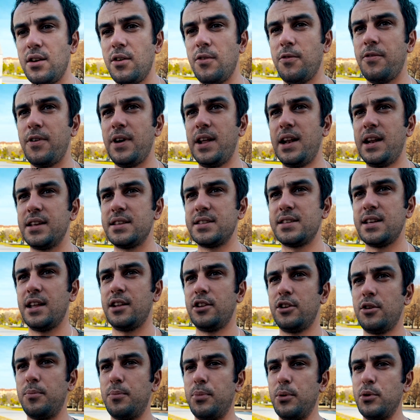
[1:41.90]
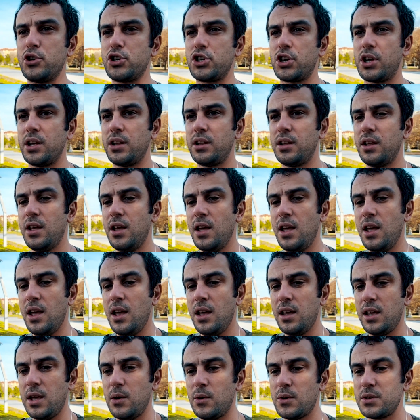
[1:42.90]
of Alexander Pushkin.
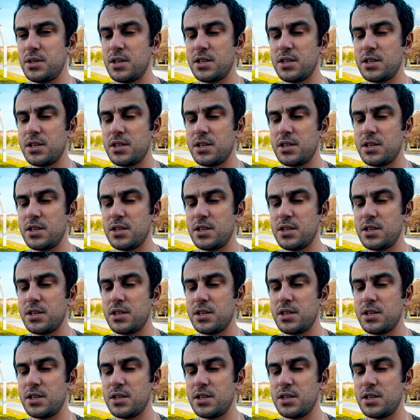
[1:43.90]
He was